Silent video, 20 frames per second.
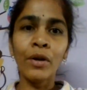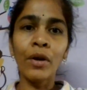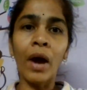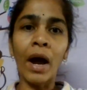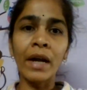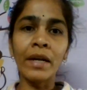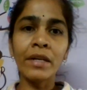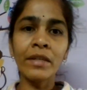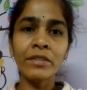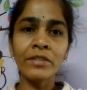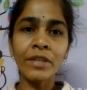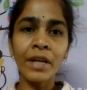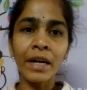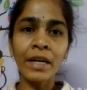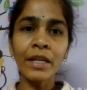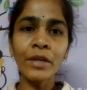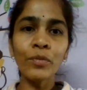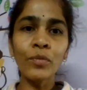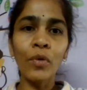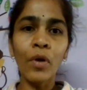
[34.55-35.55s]
Now,
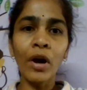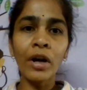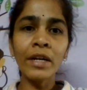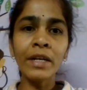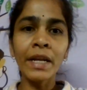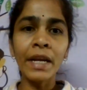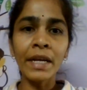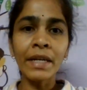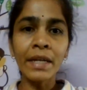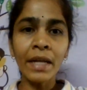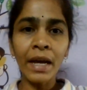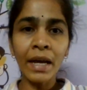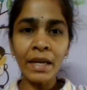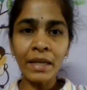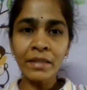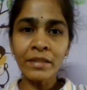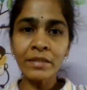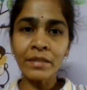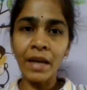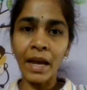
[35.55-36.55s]
understanding what data
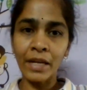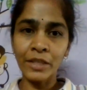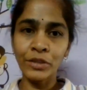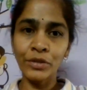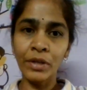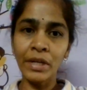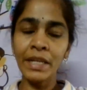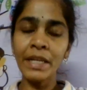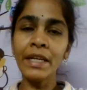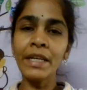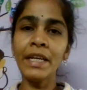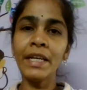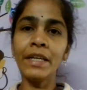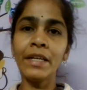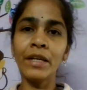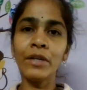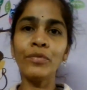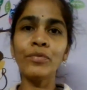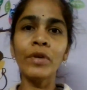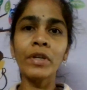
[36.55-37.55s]
is actually
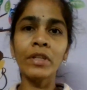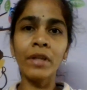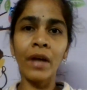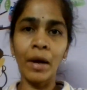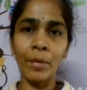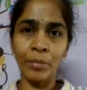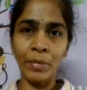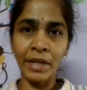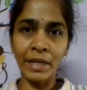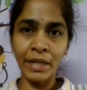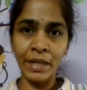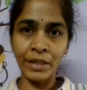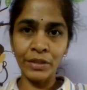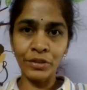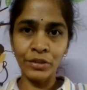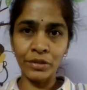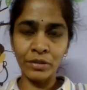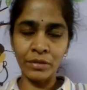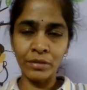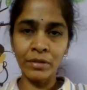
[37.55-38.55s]
needed for the
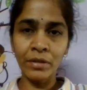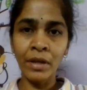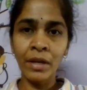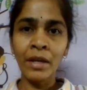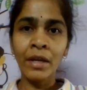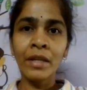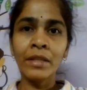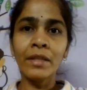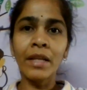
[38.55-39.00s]
application,